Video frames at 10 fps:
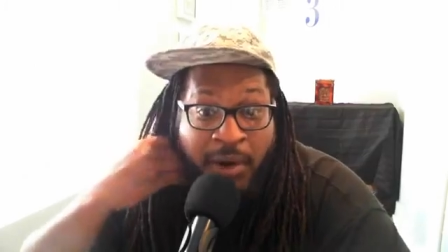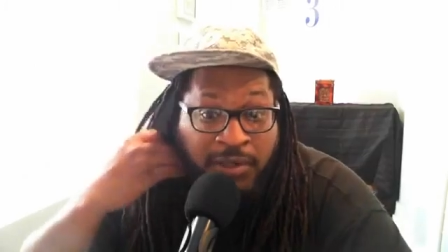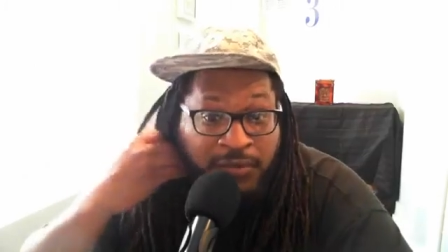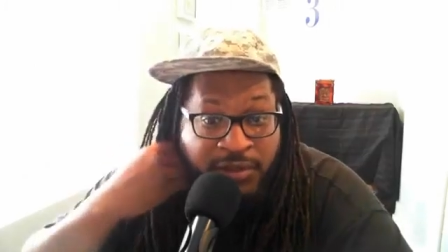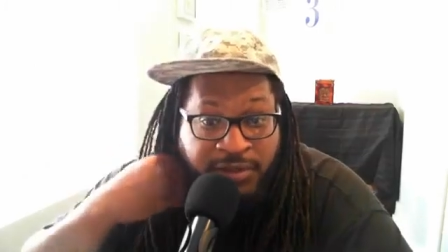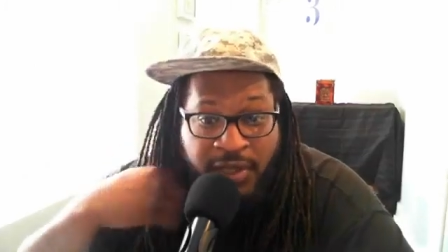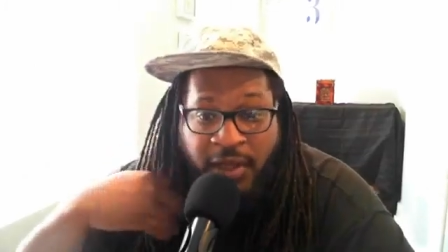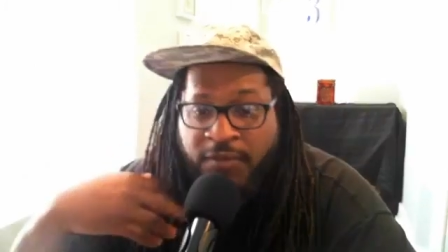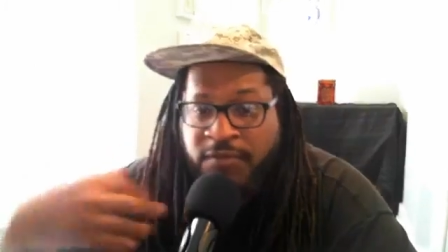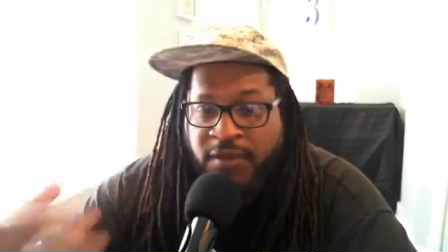bars for
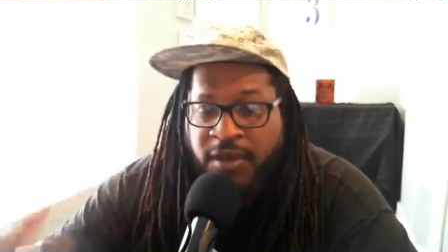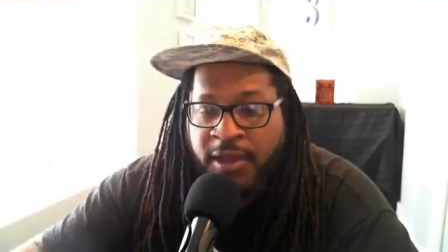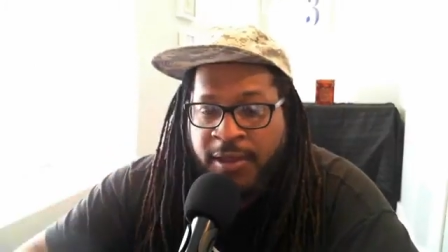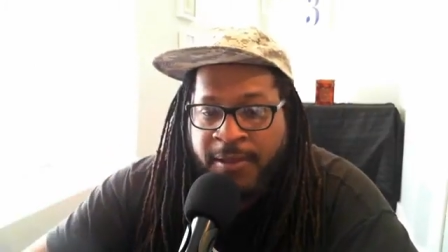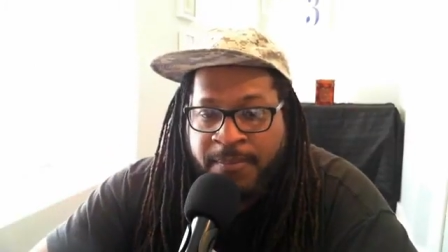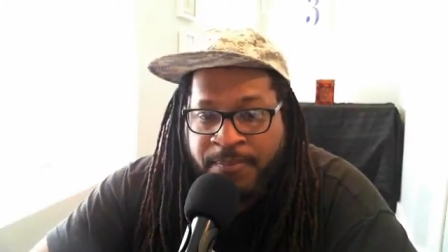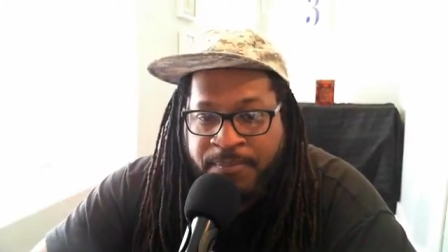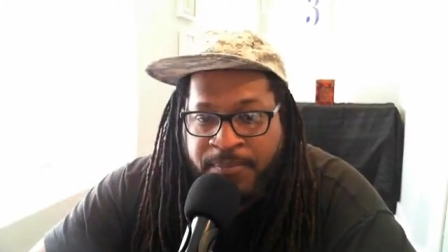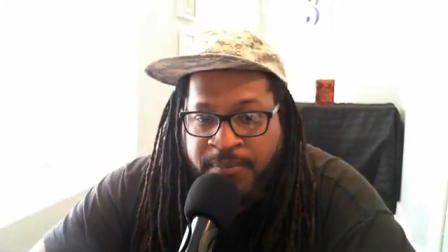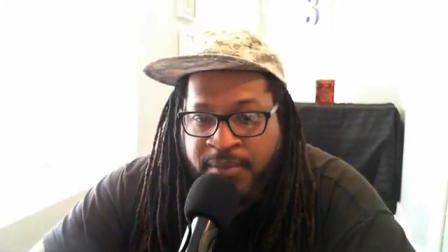yourself.
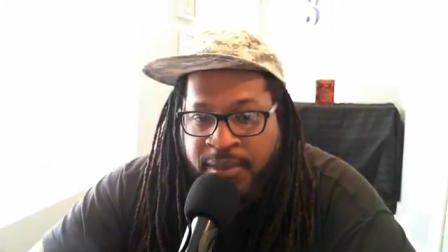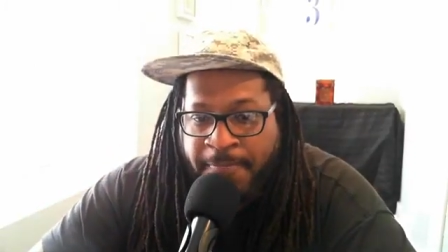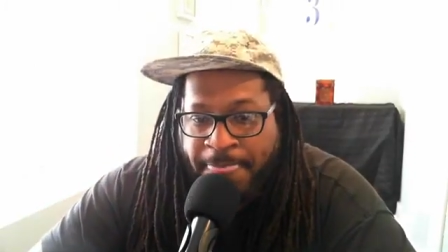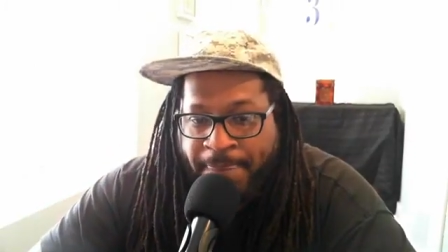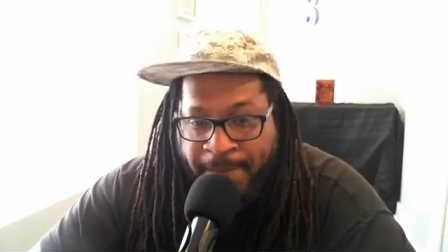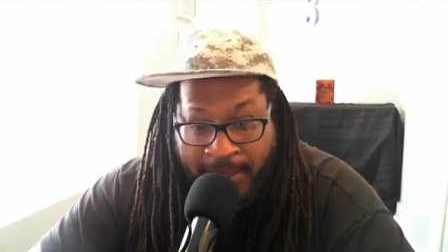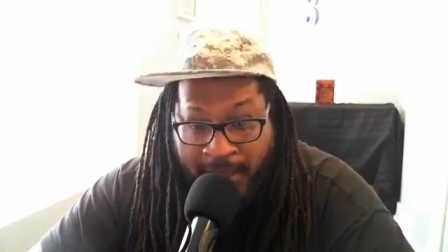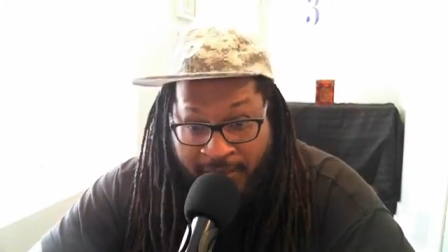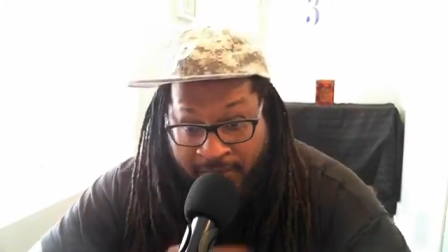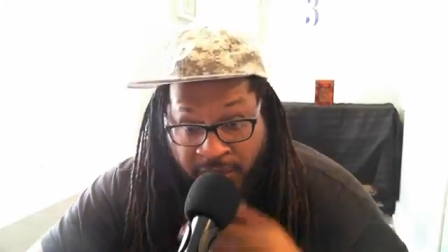
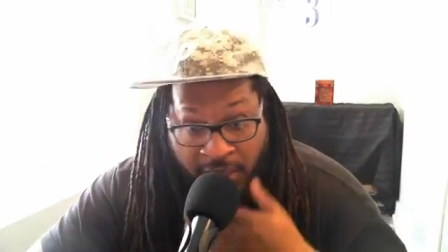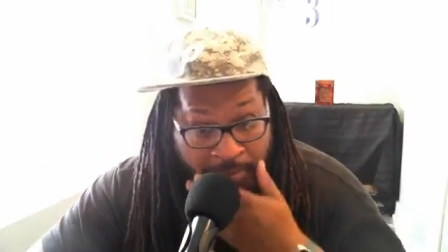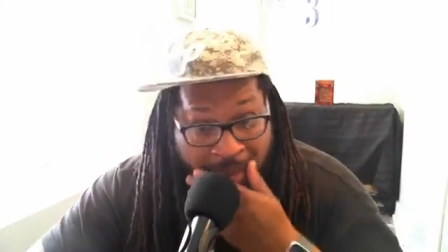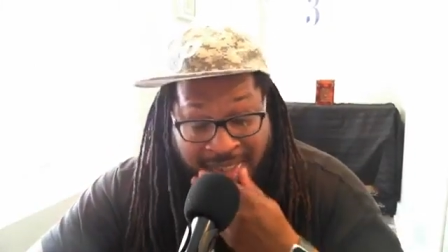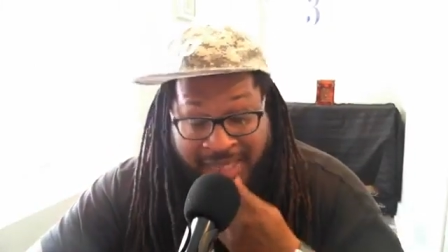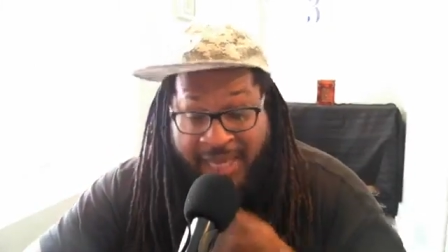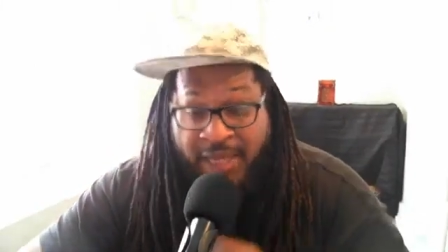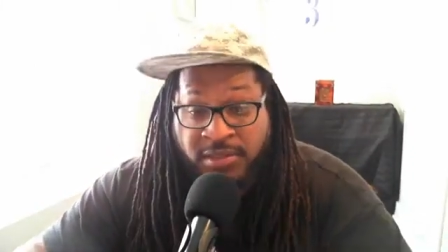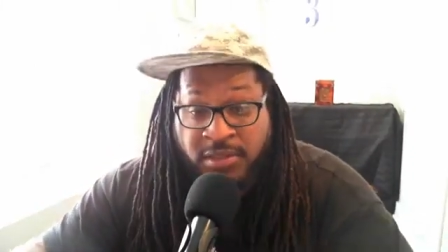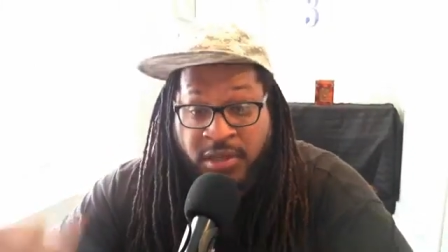Again, think about the
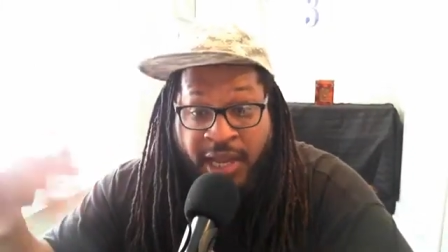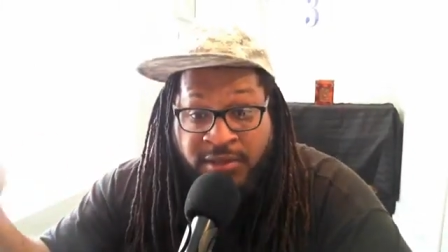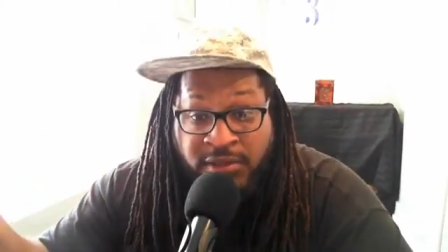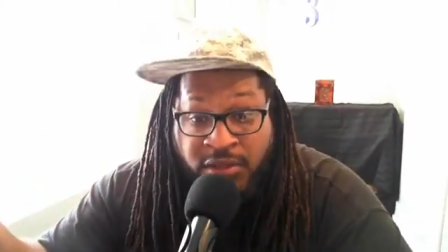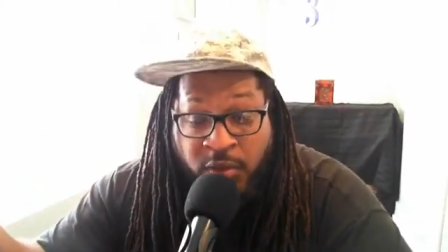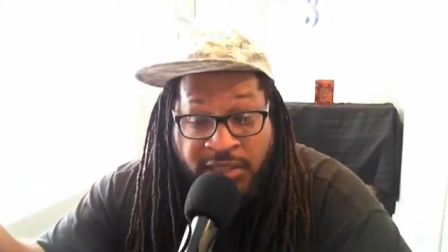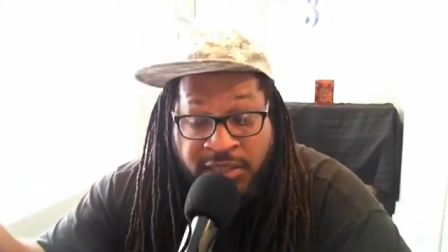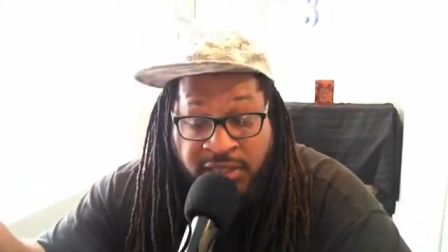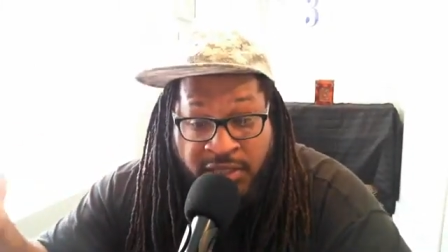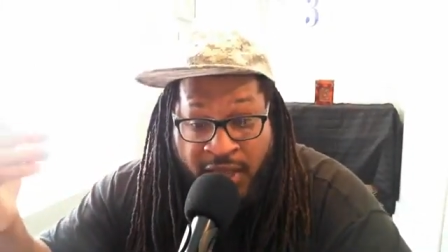answer. Answer the
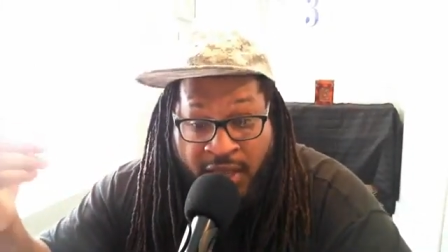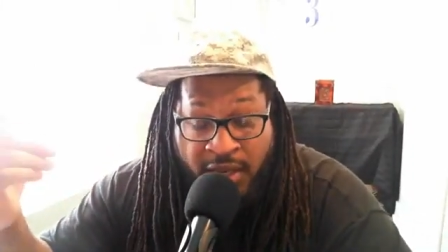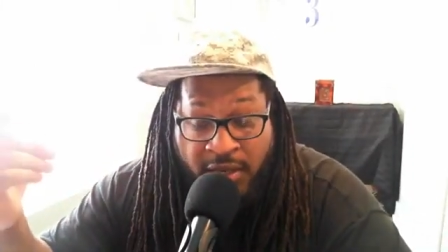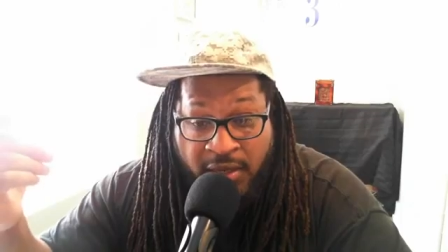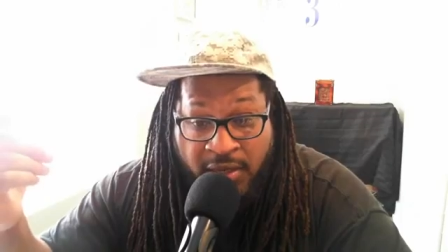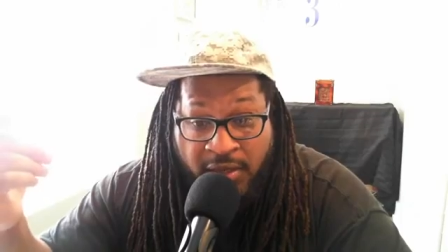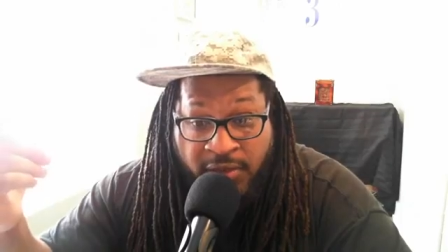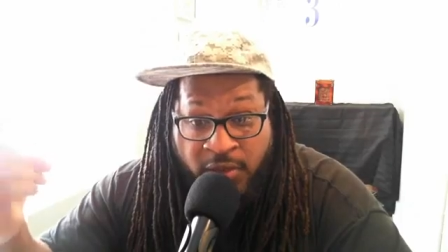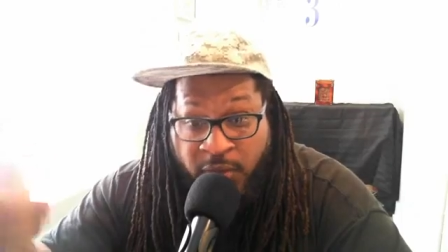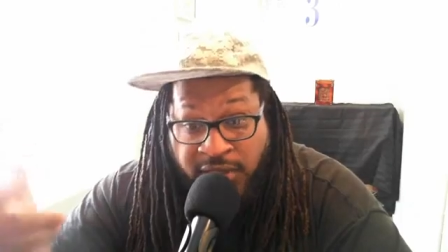question that
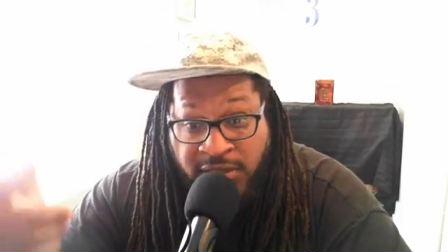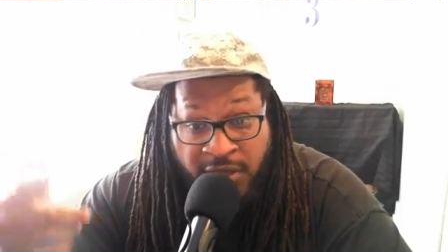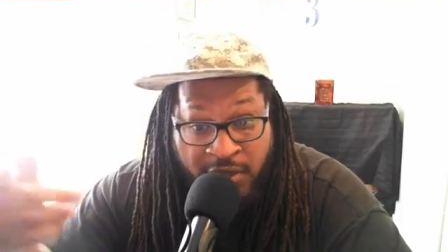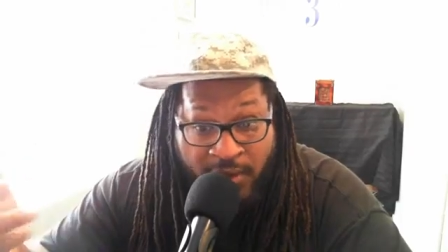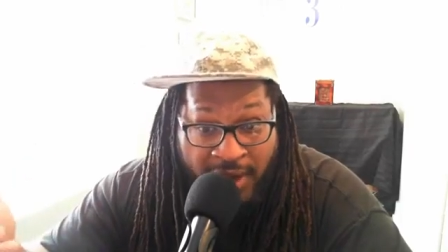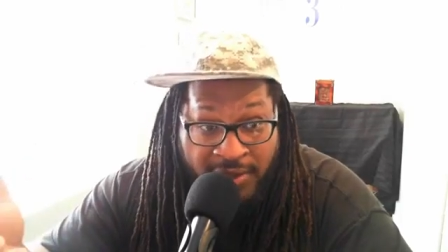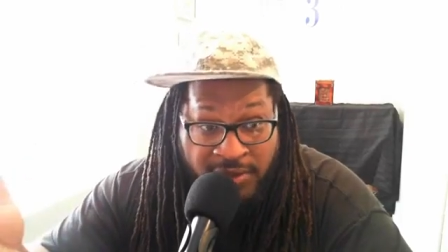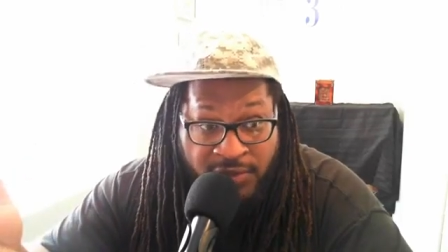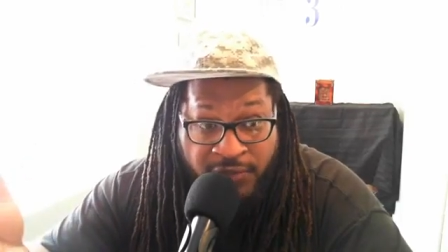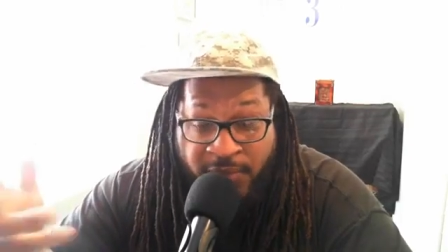you
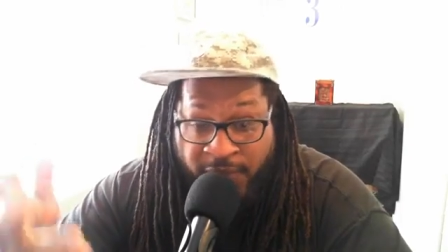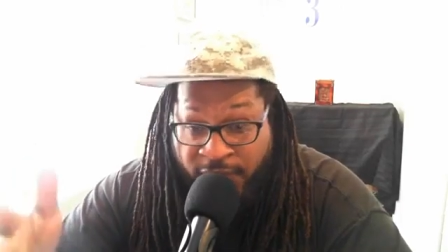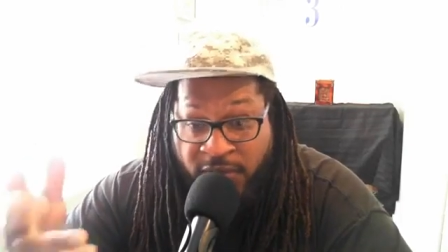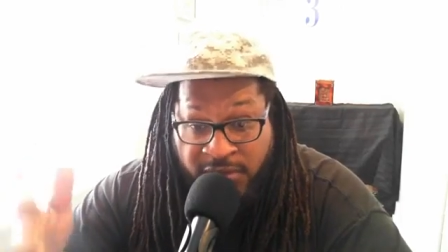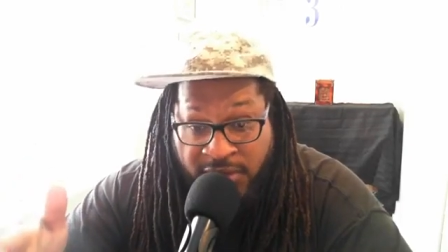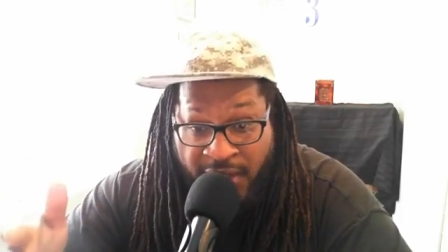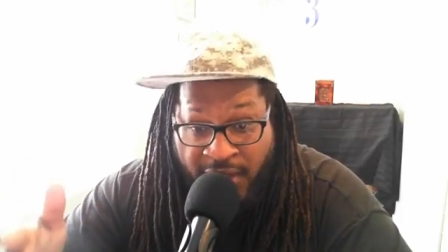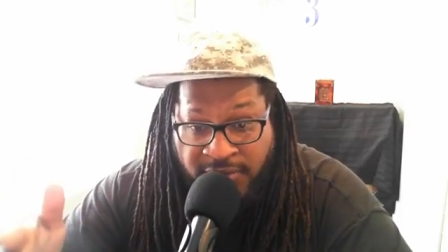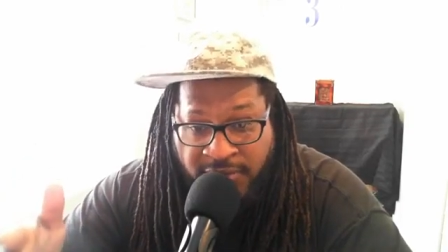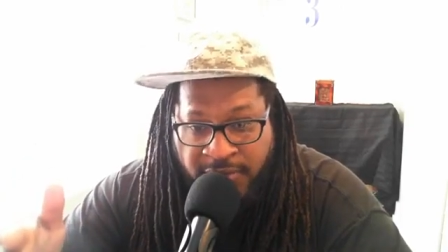answered from the first
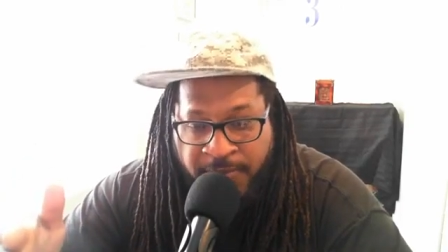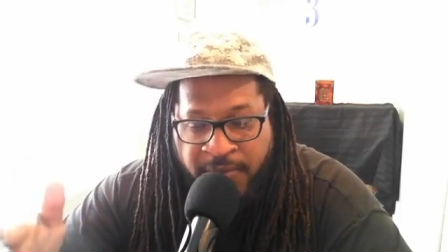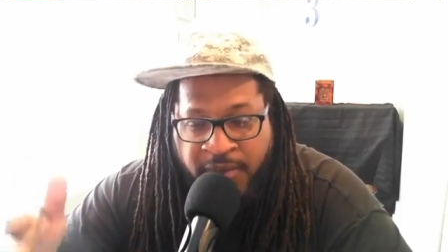class.